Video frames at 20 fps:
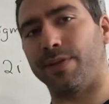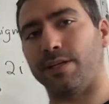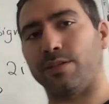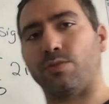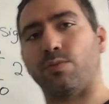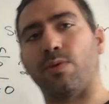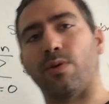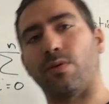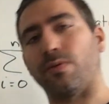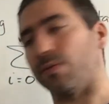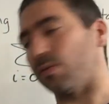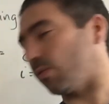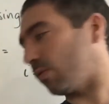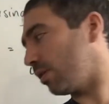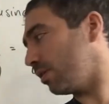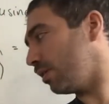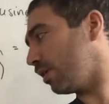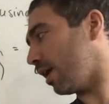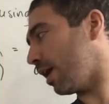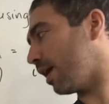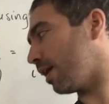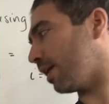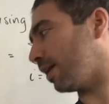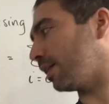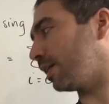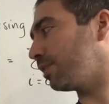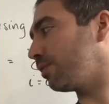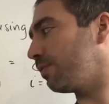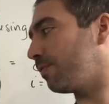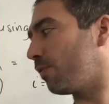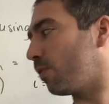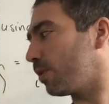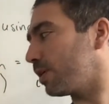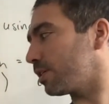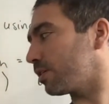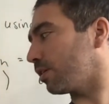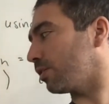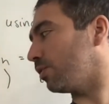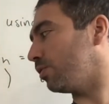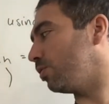as 1 over 1, and I like to focus
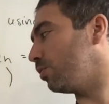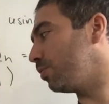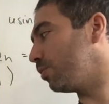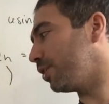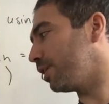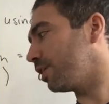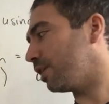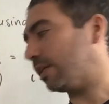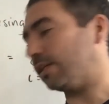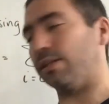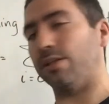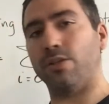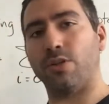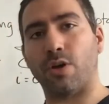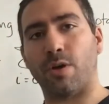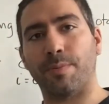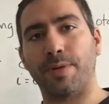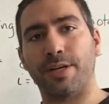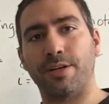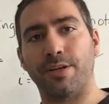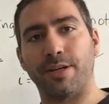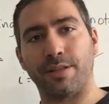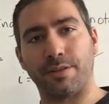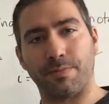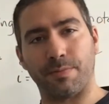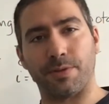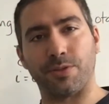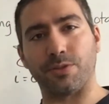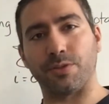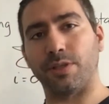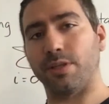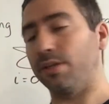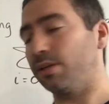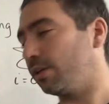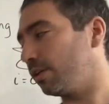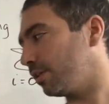on the numerator and the denominator individually.